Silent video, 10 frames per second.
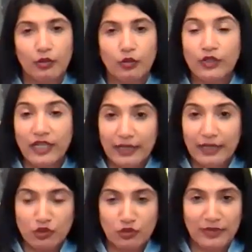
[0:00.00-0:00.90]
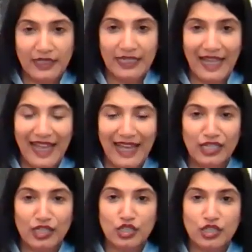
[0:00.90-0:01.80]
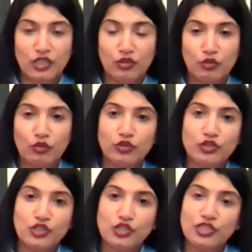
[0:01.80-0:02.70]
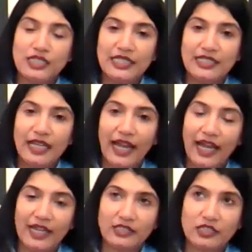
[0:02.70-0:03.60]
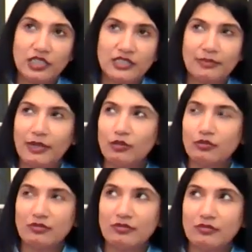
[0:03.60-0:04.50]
who came to me, and, she's about